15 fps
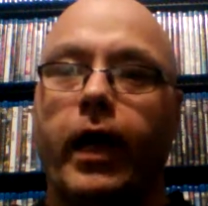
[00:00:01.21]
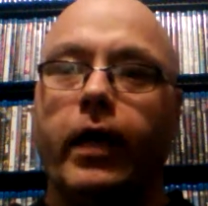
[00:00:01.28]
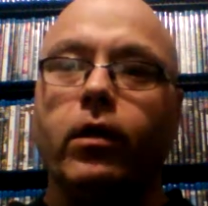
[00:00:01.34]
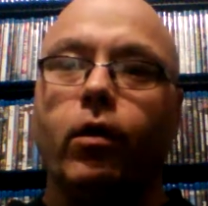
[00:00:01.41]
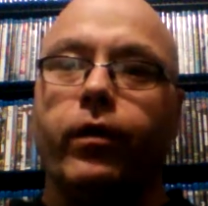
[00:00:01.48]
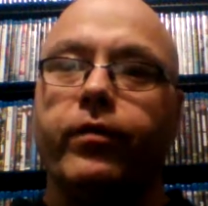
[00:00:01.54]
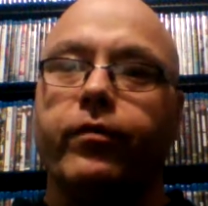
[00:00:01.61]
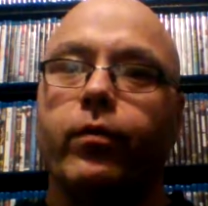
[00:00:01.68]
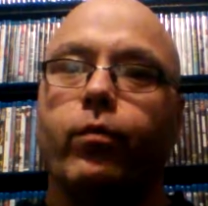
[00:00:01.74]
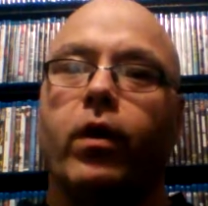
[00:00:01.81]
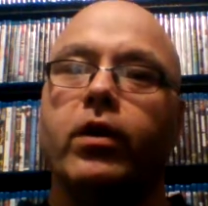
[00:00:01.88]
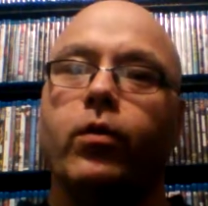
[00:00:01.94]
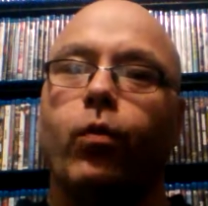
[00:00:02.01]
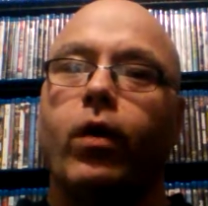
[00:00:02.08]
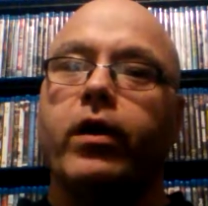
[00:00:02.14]
Hello,
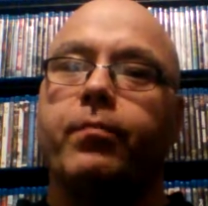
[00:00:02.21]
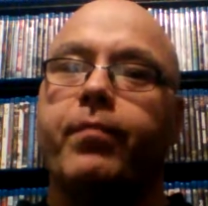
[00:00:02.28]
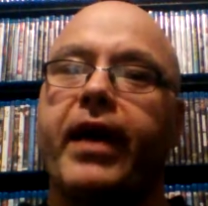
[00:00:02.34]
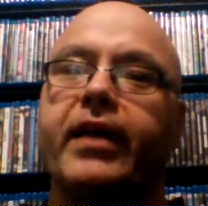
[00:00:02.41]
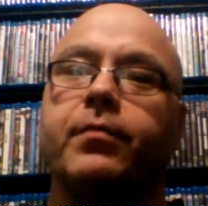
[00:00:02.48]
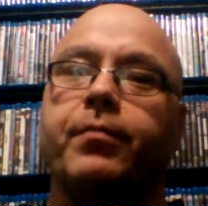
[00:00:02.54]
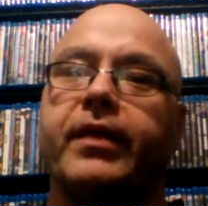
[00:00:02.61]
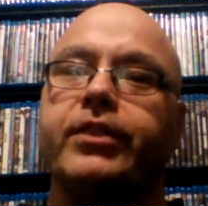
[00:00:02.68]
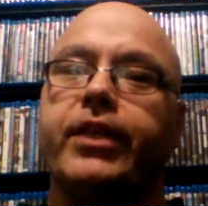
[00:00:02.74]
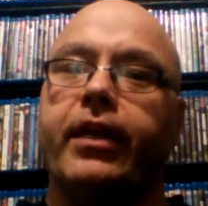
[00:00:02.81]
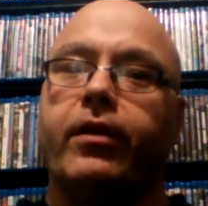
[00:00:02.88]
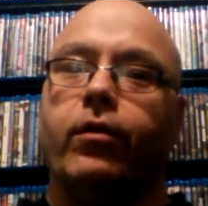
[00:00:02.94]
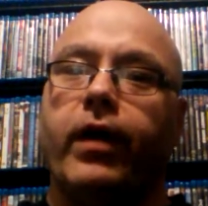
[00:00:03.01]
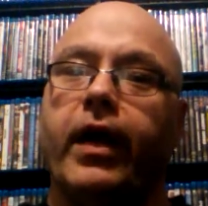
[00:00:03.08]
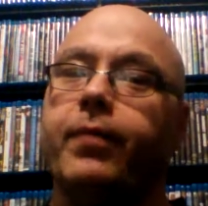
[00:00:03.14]
everyone, and welcome back to my
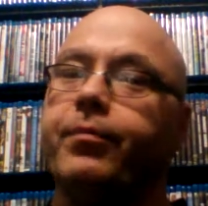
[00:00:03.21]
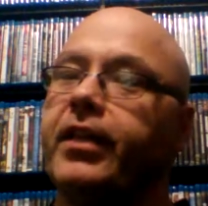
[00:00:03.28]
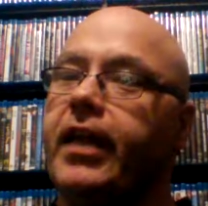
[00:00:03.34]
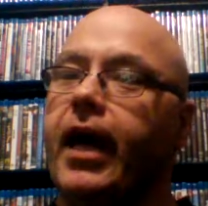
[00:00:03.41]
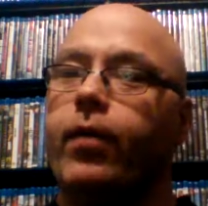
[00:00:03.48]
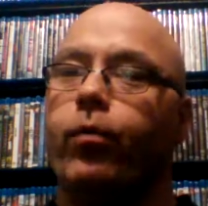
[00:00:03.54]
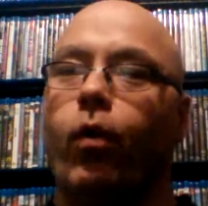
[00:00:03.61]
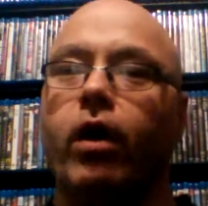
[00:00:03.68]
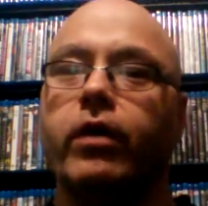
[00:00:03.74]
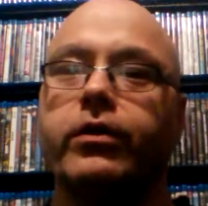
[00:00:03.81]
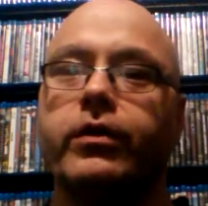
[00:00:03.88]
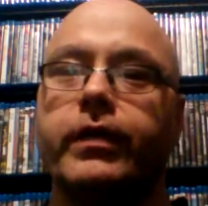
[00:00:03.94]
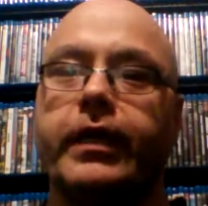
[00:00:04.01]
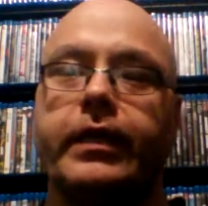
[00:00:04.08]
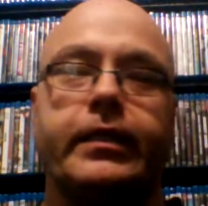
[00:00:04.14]
channel. I am the Night
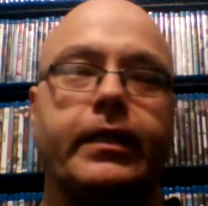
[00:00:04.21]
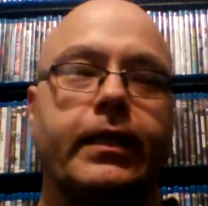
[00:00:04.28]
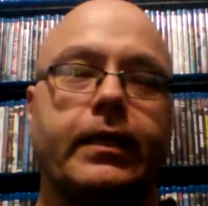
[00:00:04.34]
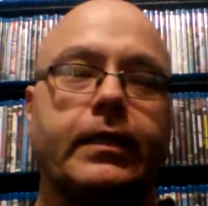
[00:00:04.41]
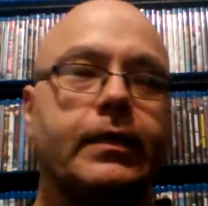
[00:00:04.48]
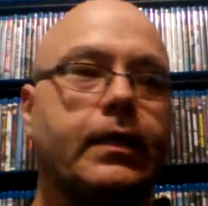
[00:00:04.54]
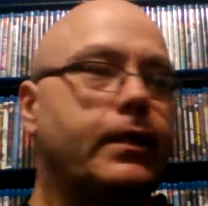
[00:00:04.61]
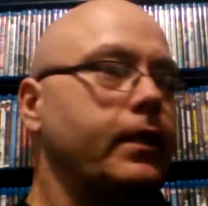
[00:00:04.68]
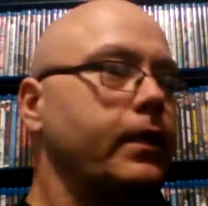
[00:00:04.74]
Walker, and I